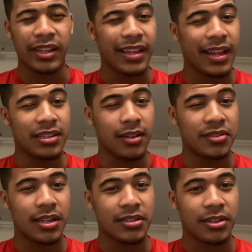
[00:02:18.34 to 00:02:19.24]
You can't tell if
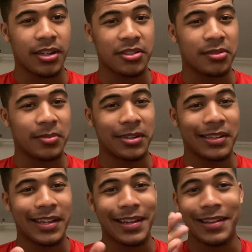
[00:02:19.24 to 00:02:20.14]
she has a crush on me or
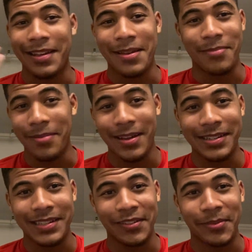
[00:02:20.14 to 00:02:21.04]
not. Maybe I
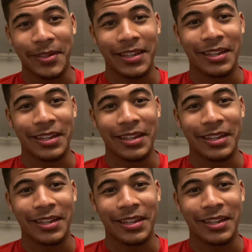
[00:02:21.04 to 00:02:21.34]
just have a big